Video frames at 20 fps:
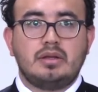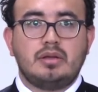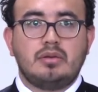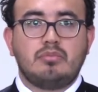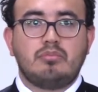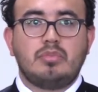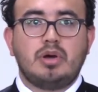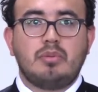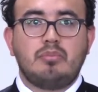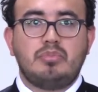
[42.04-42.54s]

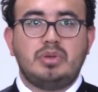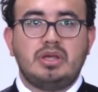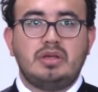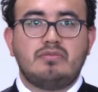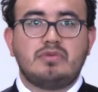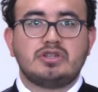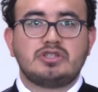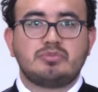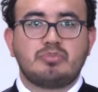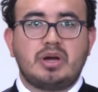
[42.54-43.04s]
but be
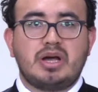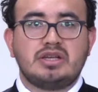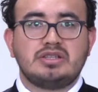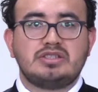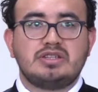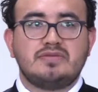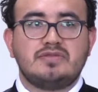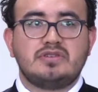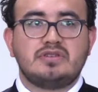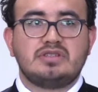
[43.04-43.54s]

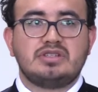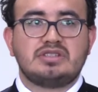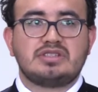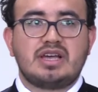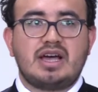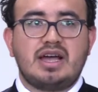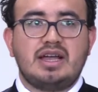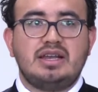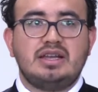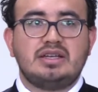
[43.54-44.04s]
responsive to this
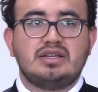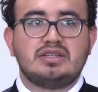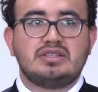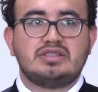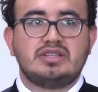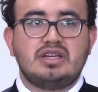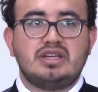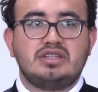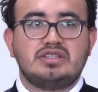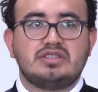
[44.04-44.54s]
highly
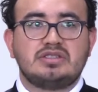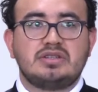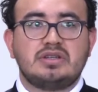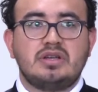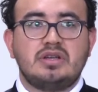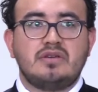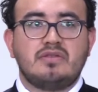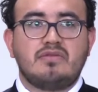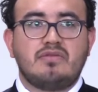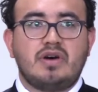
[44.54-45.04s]
contagious
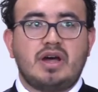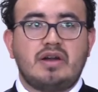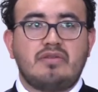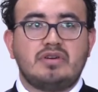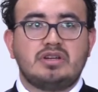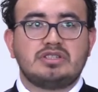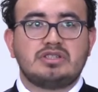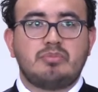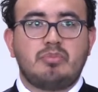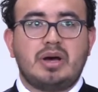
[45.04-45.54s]

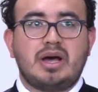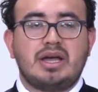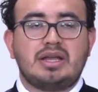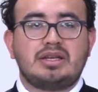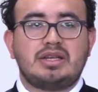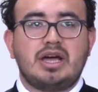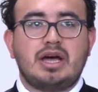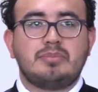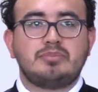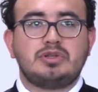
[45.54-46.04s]
virus by
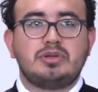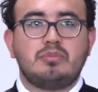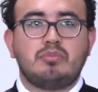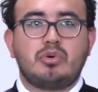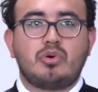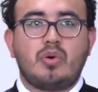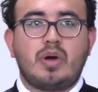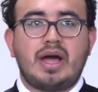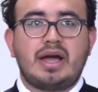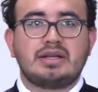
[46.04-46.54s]
adopting
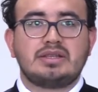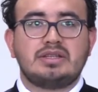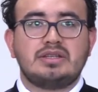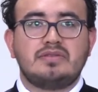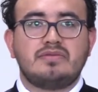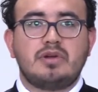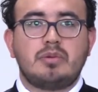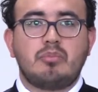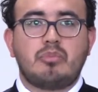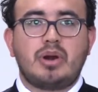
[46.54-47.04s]

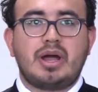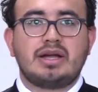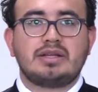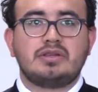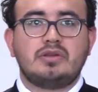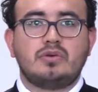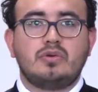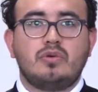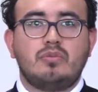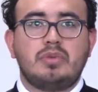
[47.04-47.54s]
proactive and
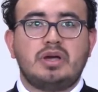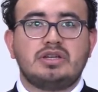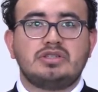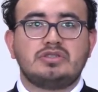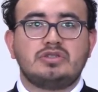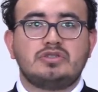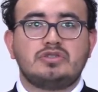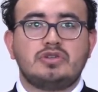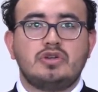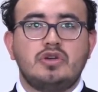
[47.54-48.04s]
practical
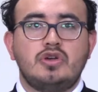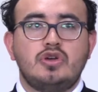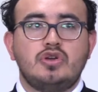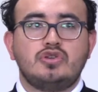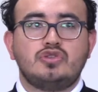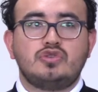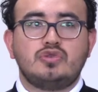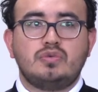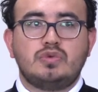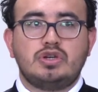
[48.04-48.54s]
measures
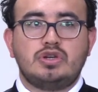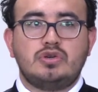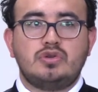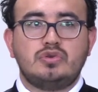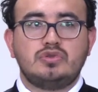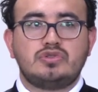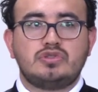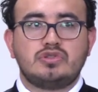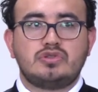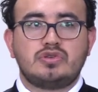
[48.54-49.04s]
to
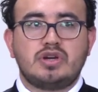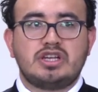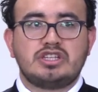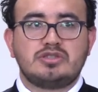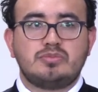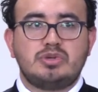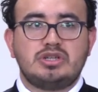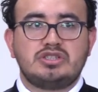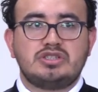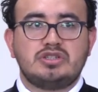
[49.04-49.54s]
reduce the
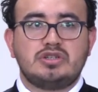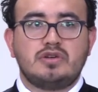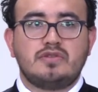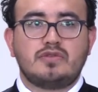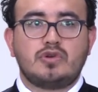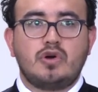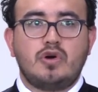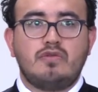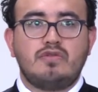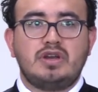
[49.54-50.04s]
transmission of
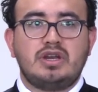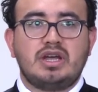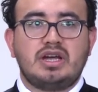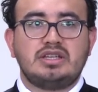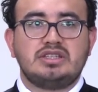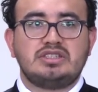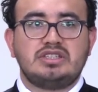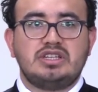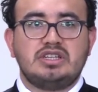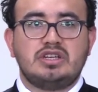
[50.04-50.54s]
COVID
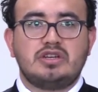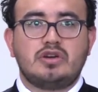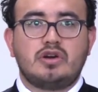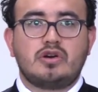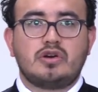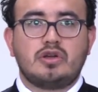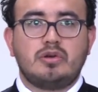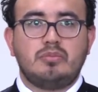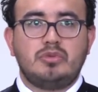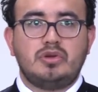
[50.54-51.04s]
19 in our
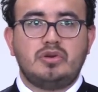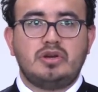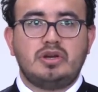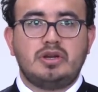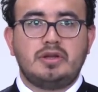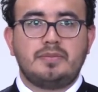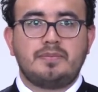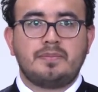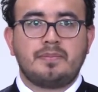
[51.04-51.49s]
community.